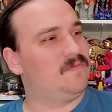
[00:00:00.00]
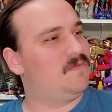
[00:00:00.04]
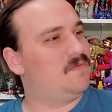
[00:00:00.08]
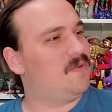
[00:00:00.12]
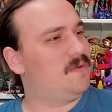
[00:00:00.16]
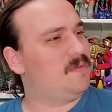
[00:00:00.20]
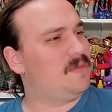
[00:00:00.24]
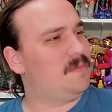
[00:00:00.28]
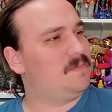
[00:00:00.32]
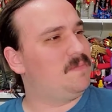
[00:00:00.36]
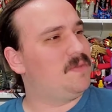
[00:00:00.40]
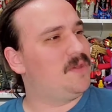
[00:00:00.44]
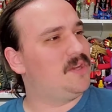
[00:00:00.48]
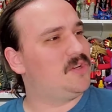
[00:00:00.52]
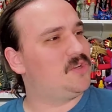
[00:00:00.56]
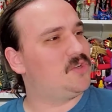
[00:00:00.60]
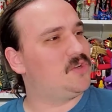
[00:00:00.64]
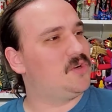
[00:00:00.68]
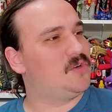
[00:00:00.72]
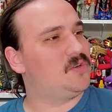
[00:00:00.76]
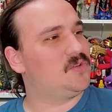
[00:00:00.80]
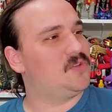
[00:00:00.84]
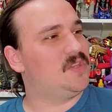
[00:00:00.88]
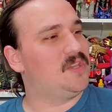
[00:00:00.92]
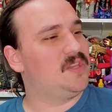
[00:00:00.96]
from the
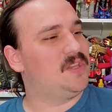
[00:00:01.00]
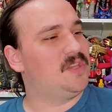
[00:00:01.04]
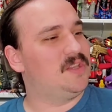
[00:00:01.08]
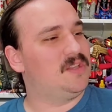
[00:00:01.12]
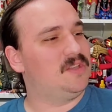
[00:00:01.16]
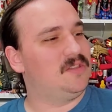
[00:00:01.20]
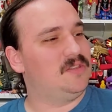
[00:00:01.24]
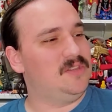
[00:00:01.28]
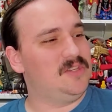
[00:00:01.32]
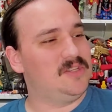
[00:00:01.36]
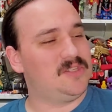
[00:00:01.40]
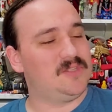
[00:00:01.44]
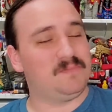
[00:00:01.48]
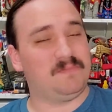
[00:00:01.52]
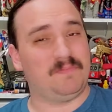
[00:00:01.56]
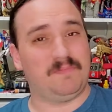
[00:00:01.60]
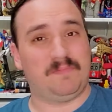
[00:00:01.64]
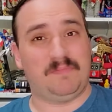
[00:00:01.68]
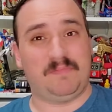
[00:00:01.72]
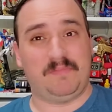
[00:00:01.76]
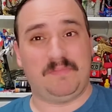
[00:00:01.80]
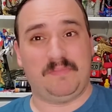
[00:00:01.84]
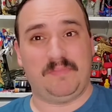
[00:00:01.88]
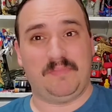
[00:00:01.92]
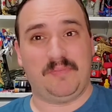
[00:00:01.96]
pictures looks
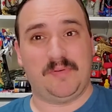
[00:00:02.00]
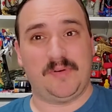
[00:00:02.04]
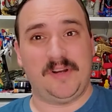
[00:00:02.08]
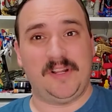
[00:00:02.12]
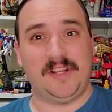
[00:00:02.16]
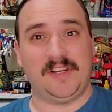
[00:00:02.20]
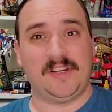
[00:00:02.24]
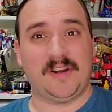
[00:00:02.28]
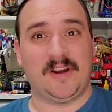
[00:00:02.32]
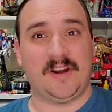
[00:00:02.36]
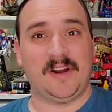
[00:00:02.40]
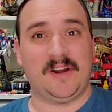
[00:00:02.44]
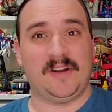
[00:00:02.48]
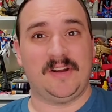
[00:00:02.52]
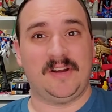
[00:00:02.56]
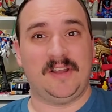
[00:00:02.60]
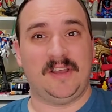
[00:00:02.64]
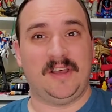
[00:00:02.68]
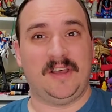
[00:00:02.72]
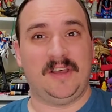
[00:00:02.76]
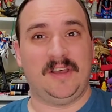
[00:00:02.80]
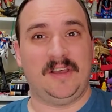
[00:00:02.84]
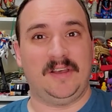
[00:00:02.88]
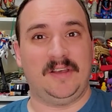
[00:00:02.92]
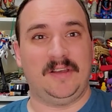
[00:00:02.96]
pretty darn
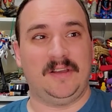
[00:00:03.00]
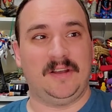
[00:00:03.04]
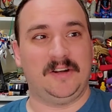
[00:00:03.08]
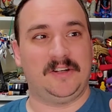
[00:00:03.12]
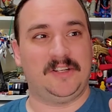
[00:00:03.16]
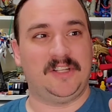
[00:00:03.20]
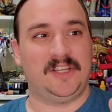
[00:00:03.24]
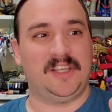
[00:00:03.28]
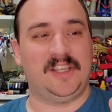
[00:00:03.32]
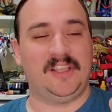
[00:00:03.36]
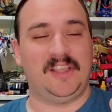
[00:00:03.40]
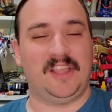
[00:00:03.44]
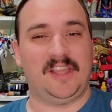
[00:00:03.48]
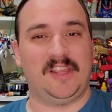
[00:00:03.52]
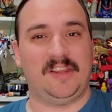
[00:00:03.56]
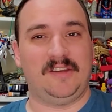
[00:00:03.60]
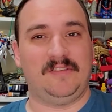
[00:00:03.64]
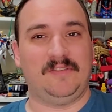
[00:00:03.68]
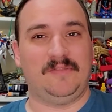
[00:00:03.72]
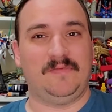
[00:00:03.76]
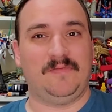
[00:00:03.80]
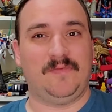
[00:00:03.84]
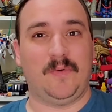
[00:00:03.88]
articulated